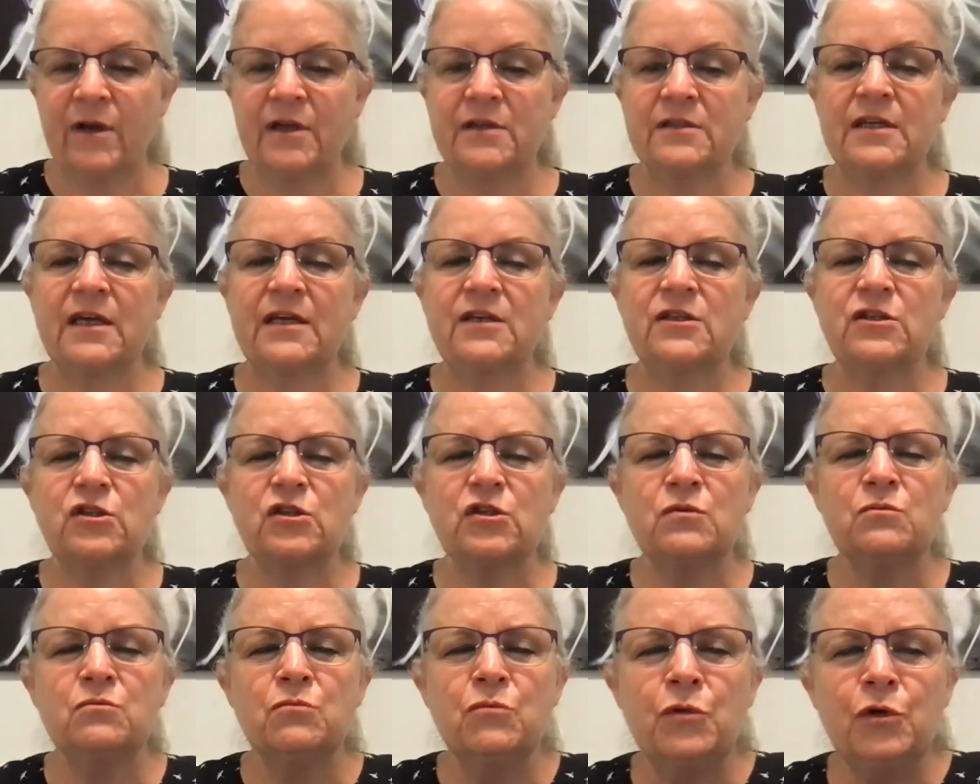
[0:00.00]
It's a
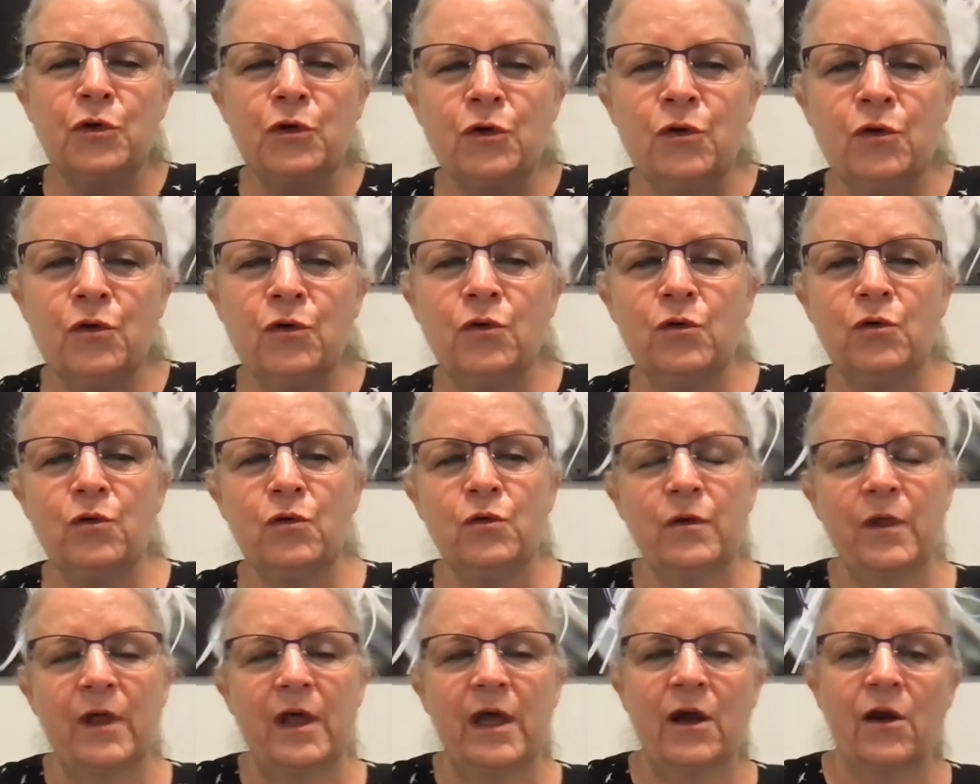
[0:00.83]

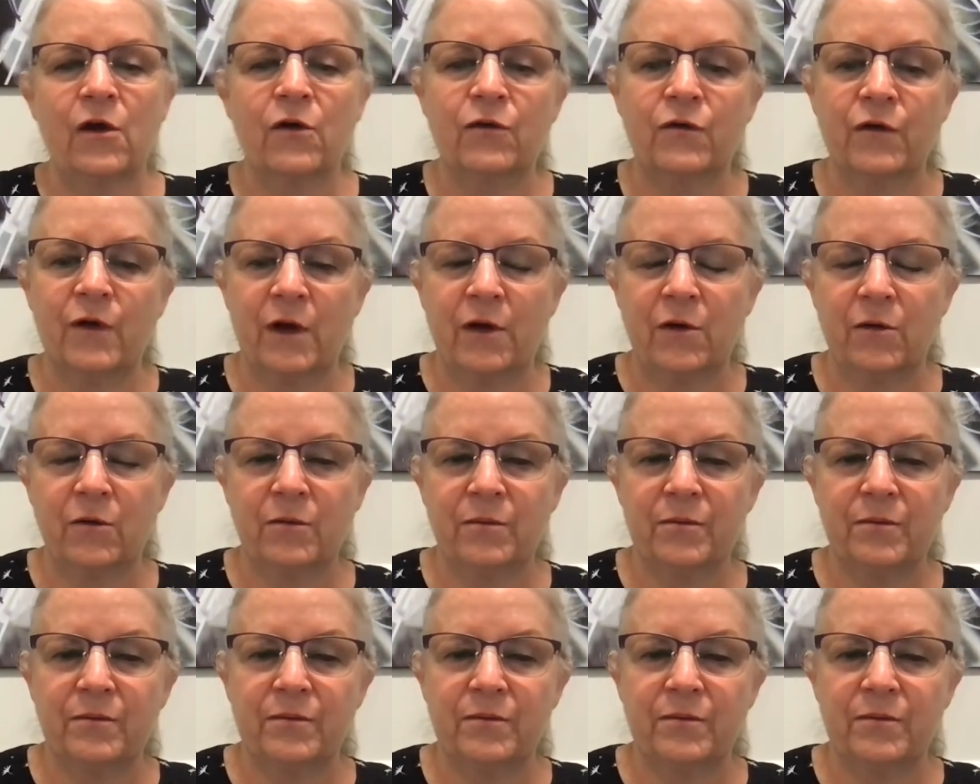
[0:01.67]
smooth airflow.